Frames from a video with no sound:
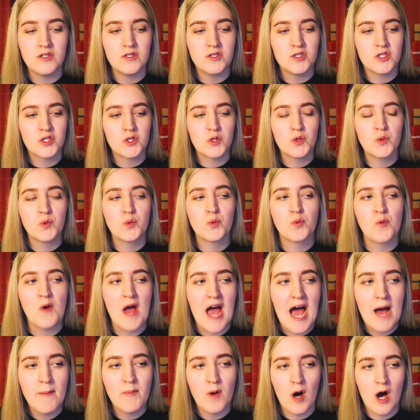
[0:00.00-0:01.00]
to
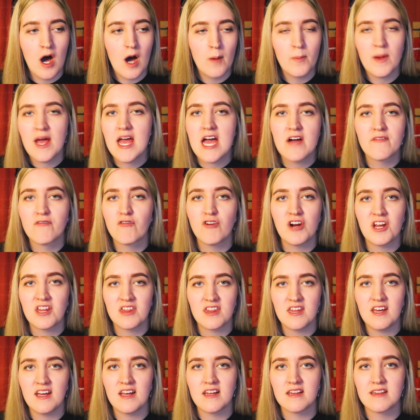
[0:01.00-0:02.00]
wrap up
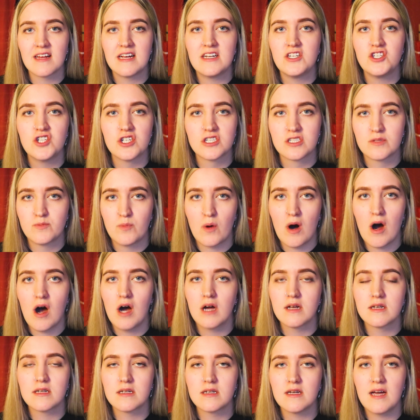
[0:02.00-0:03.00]
everything they just bought
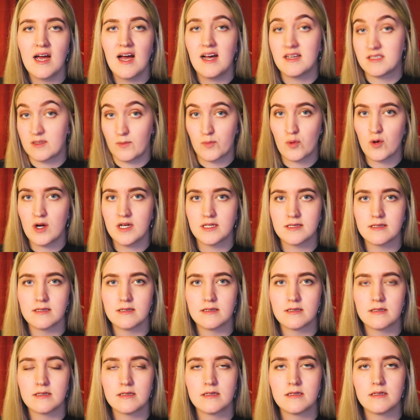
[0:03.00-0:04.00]
as a
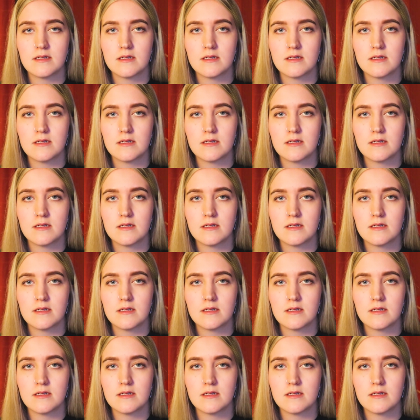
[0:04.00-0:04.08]
present.